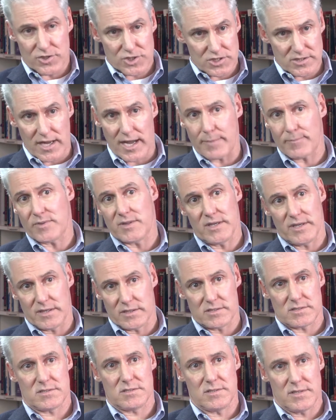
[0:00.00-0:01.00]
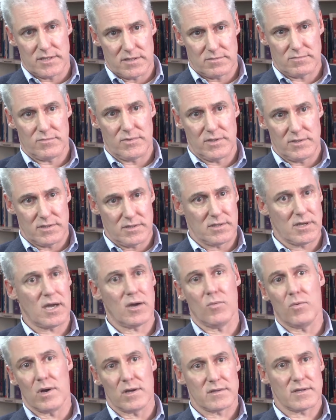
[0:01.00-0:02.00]
stop things that we did
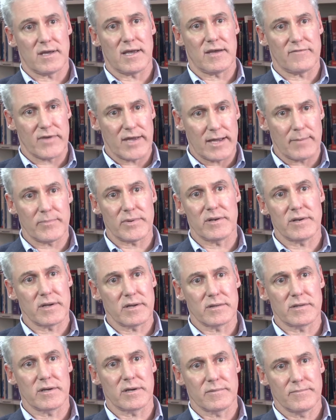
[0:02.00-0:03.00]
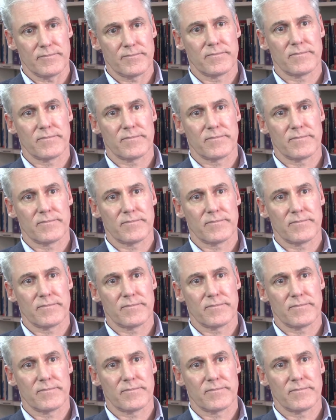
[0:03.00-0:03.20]
not want to have happen down there.